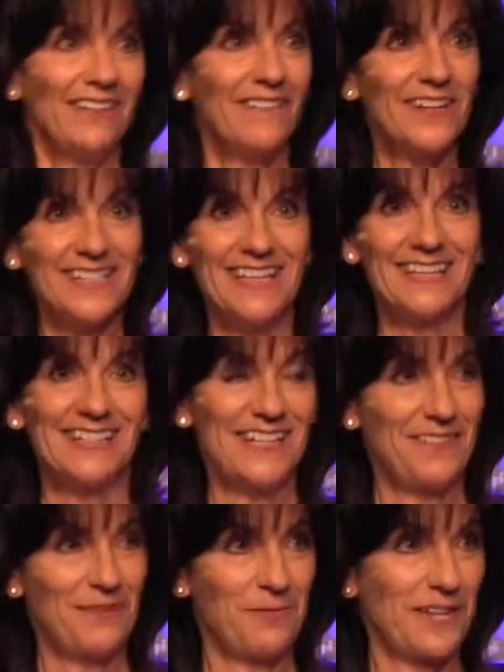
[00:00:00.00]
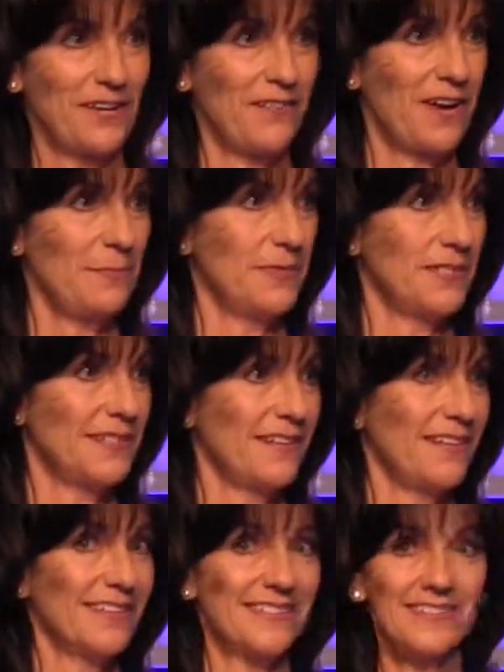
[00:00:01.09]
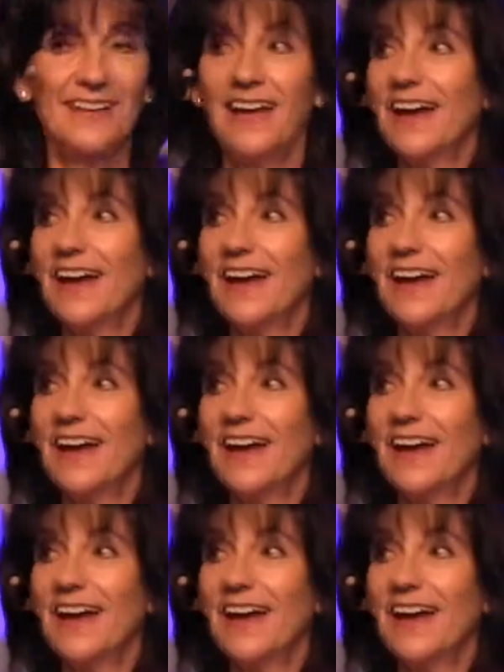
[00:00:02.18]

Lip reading: What's Thanksgiving without cranberry sauce?